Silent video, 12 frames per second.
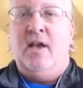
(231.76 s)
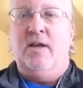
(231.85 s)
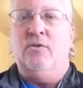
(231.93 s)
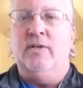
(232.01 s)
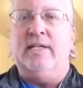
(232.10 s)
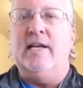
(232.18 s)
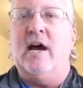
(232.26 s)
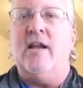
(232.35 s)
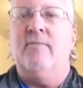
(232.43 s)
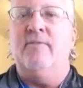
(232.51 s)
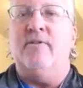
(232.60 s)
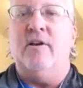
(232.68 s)
and only God
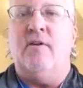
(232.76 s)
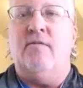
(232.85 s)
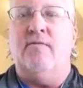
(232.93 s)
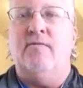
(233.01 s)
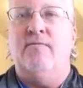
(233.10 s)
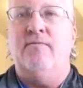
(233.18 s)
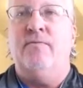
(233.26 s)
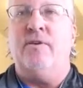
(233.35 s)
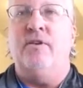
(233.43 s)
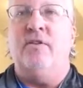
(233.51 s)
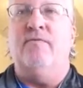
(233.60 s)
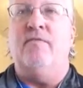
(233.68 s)
Himself
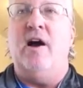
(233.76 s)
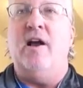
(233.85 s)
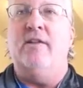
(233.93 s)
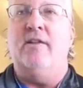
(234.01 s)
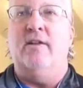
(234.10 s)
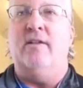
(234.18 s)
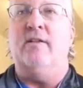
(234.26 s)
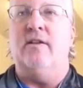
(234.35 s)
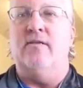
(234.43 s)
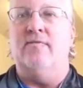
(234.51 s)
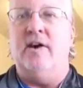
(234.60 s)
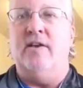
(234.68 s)
could define and
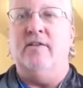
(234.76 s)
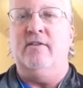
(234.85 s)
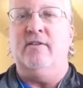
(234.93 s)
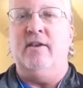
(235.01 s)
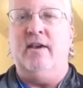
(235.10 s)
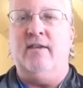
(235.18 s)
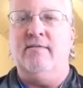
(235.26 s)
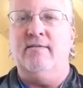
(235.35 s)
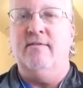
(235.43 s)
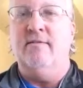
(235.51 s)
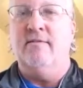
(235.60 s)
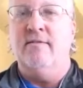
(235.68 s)
clarify these
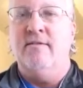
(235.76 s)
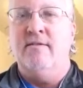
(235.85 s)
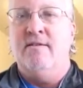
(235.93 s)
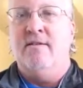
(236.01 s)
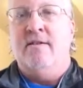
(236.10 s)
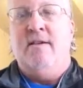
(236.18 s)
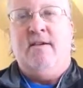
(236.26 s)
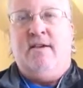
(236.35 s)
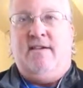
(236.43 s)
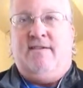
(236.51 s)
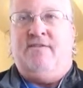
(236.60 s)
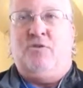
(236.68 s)
things.
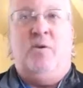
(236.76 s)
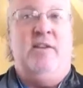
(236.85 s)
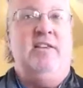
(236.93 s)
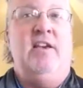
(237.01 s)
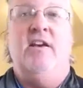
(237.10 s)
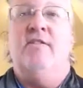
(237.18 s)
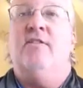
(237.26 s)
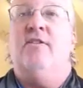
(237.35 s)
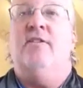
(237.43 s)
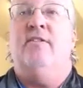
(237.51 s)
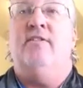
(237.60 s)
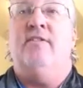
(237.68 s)
So in the end,
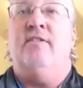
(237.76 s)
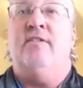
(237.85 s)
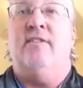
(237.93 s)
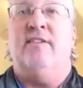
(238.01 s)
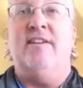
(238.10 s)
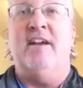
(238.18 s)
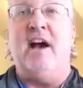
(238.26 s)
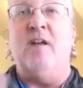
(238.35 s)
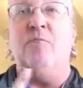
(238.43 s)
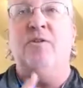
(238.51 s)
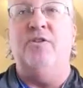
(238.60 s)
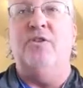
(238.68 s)

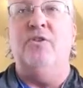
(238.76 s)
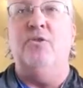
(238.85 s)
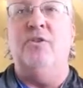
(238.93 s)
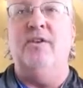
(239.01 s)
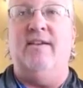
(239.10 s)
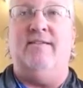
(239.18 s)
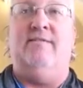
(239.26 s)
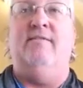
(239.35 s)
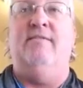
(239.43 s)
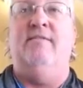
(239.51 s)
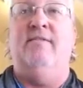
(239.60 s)
God will do this.